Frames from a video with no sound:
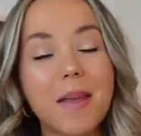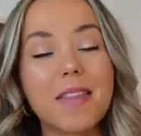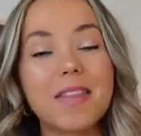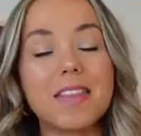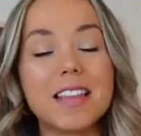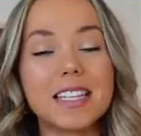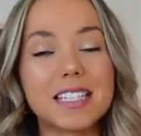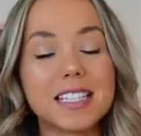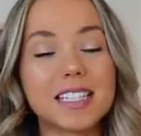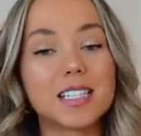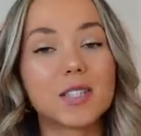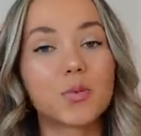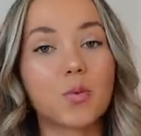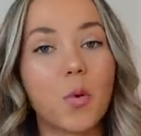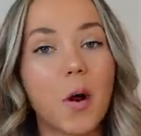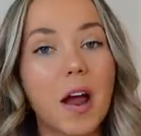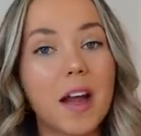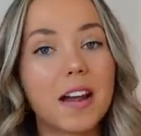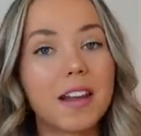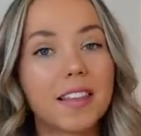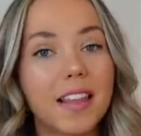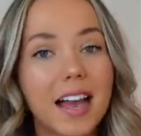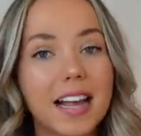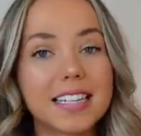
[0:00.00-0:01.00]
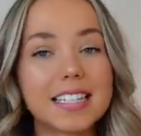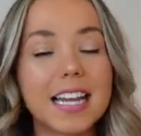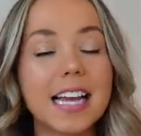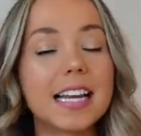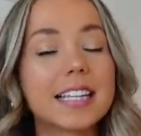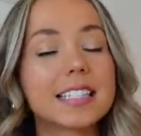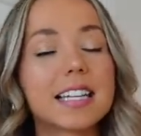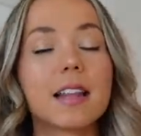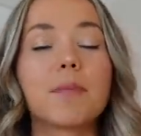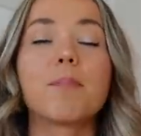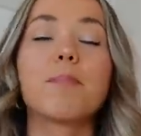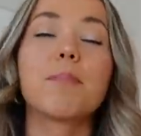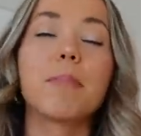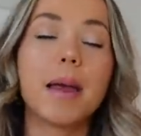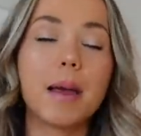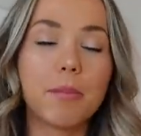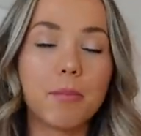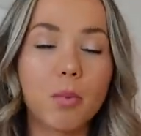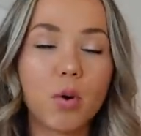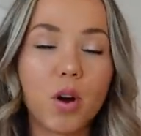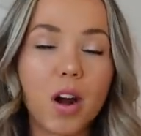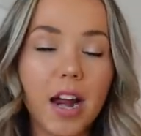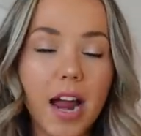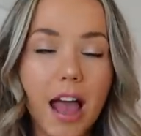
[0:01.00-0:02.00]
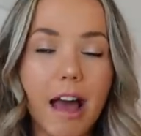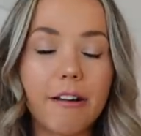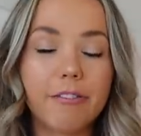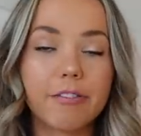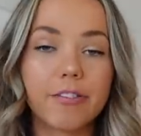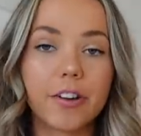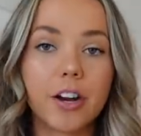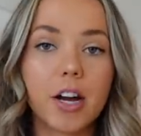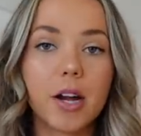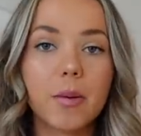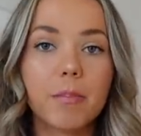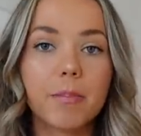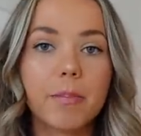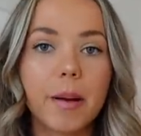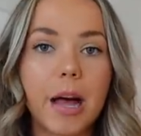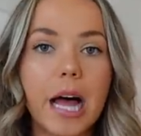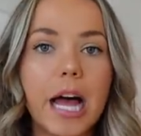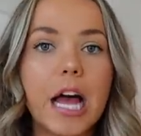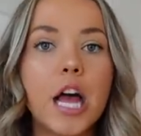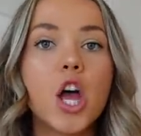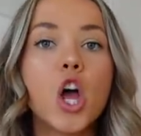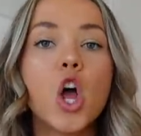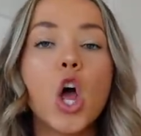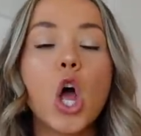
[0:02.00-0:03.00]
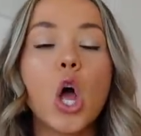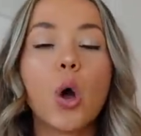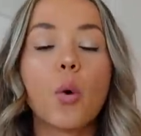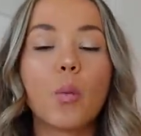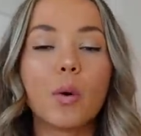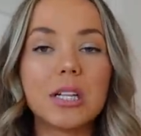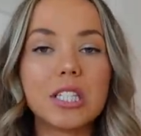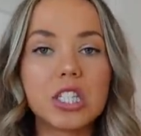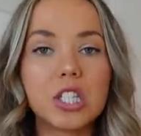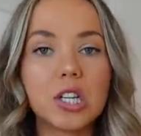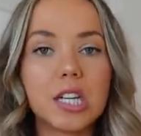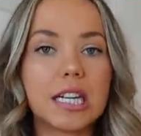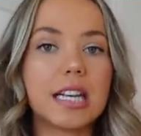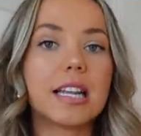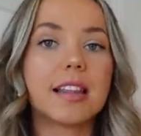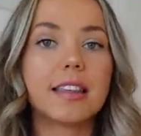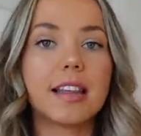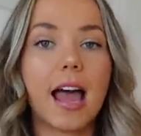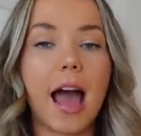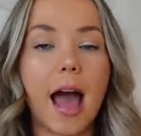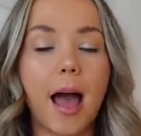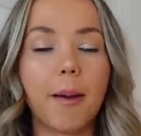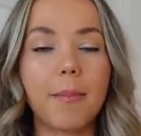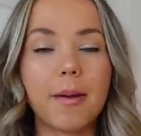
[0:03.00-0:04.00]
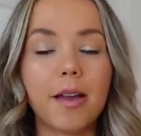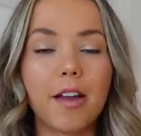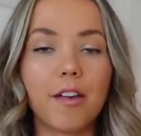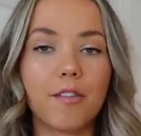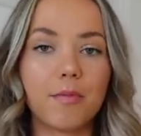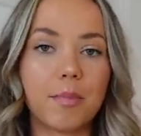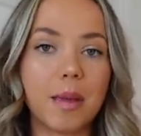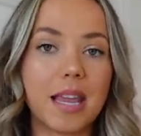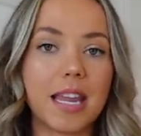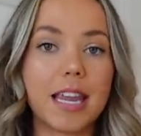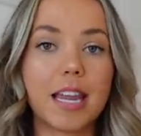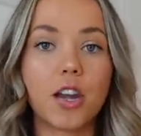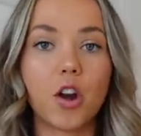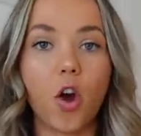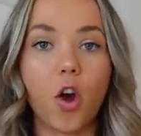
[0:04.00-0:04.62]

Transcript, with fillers: and this is one that takes a bit more effort, but once you get in the habit of making